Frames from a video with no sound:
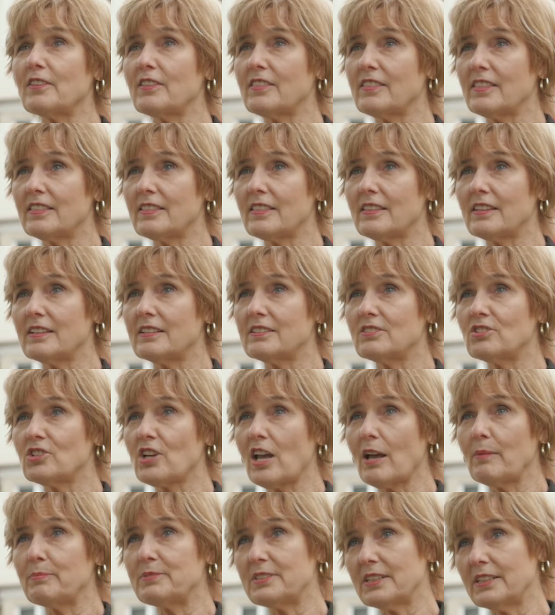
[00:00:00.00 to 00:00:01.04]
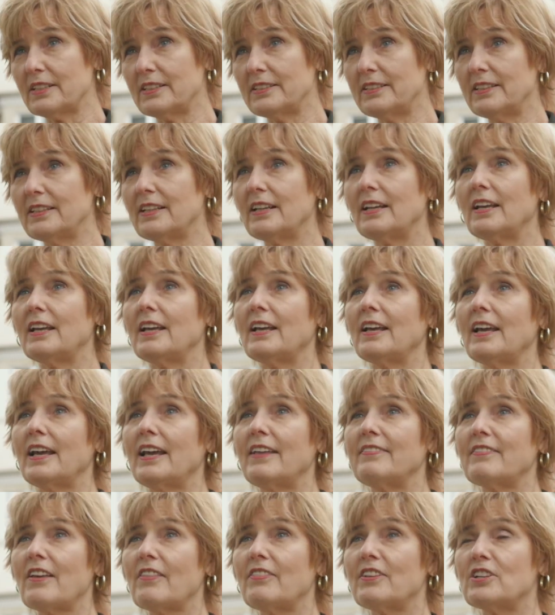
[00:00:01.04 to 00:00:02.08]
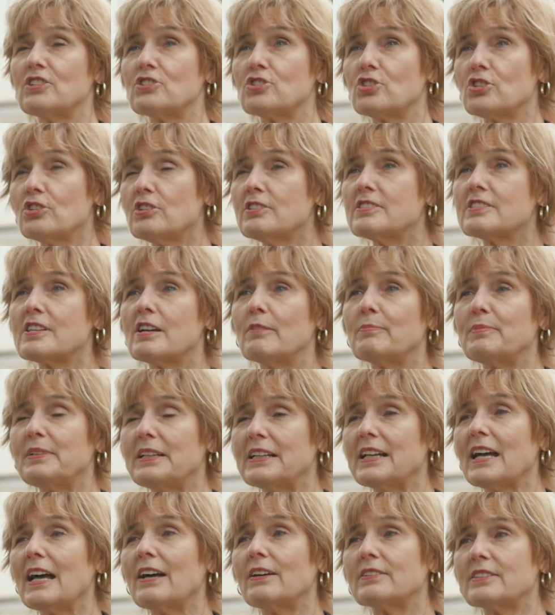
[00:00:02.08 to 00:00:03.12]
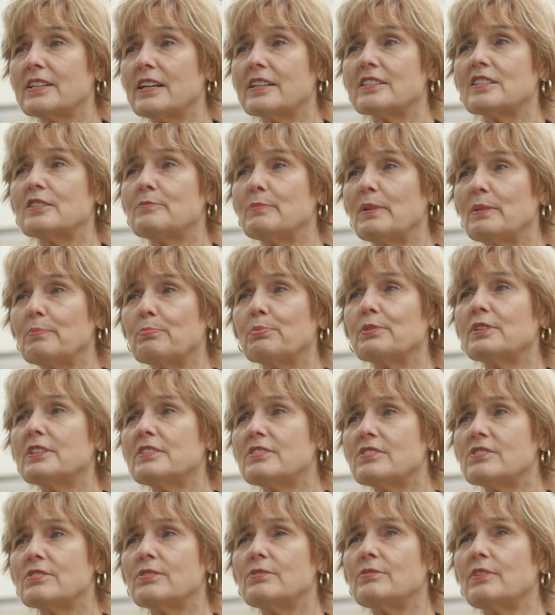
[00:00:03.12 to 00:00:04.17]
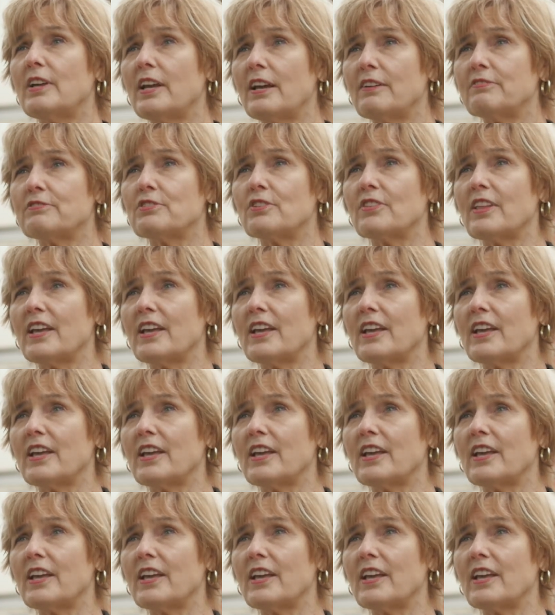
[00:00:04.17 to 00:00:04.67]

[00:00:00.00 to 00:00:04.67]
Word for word: the, the job done, and then the insurance company contacted me pretty soon after